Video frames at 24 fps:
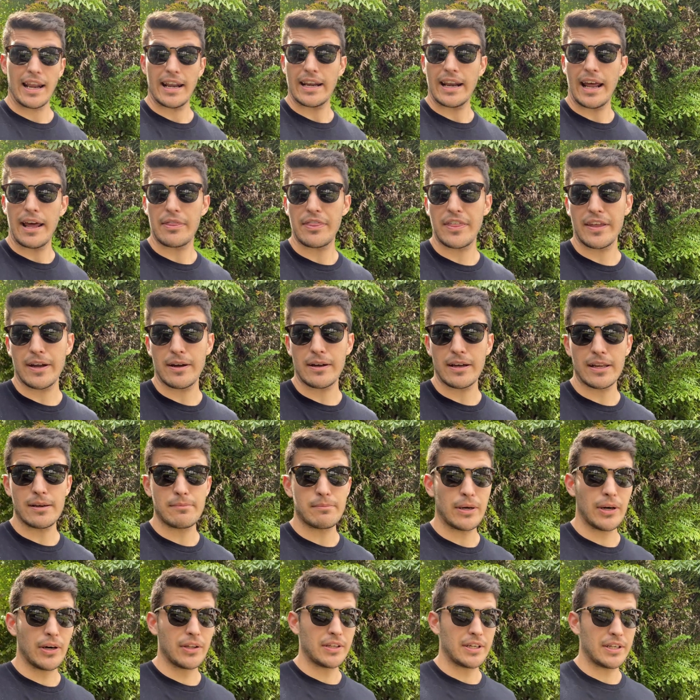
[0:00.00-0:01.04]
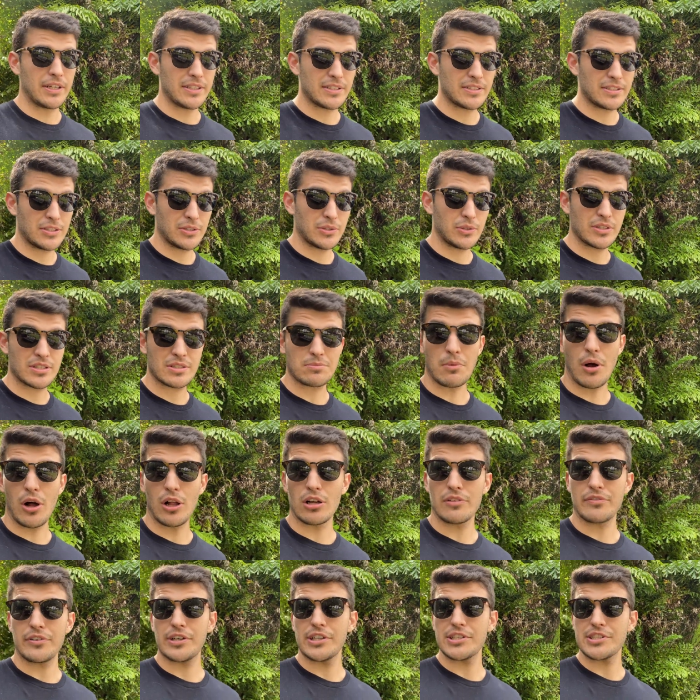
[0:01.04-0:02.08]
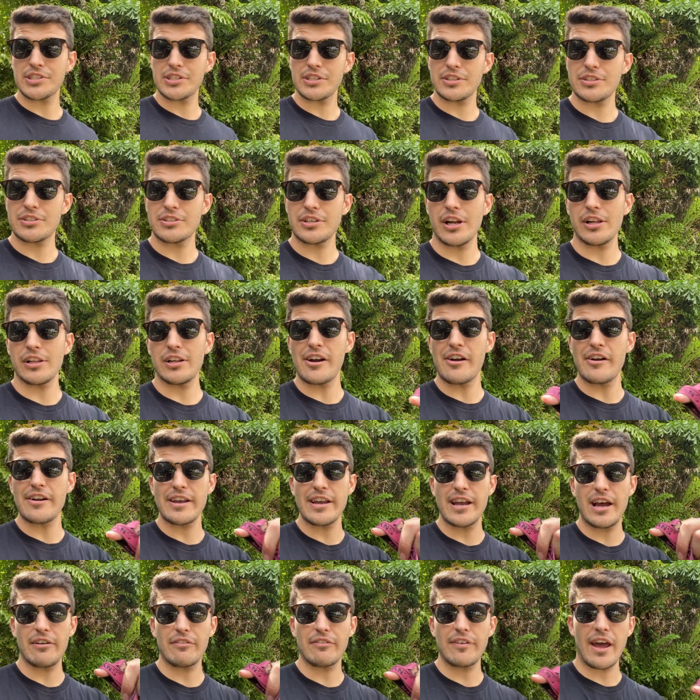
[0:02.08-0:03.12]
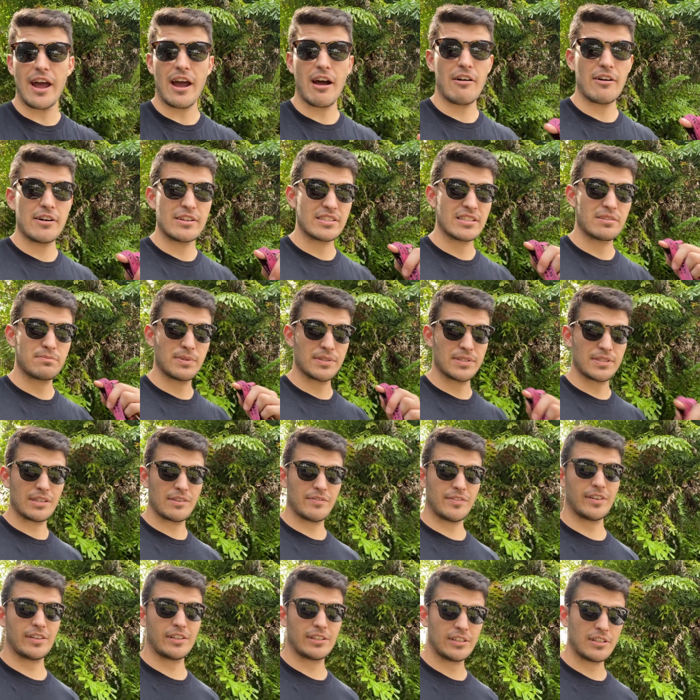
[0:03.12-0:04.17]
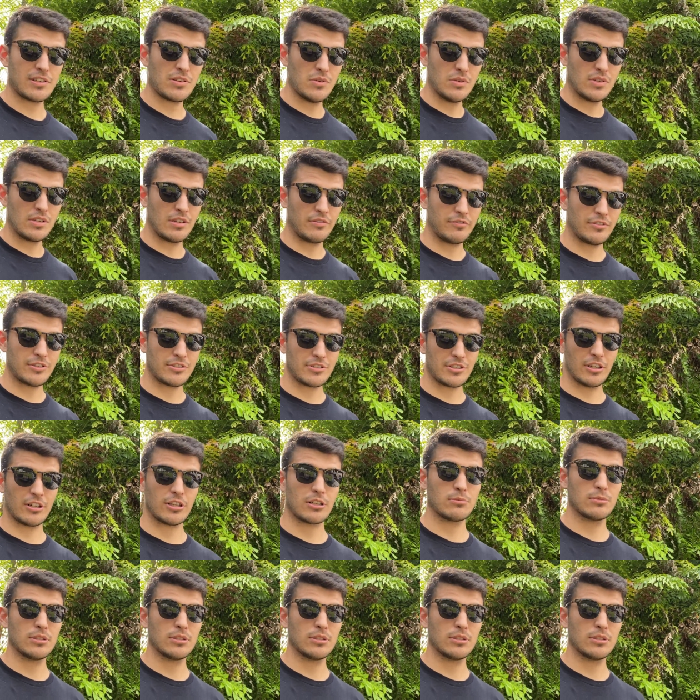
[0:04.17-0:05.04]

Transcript: And I think I'm gonna build it into a smaller version of the trailer I already have now and specifically use it for junk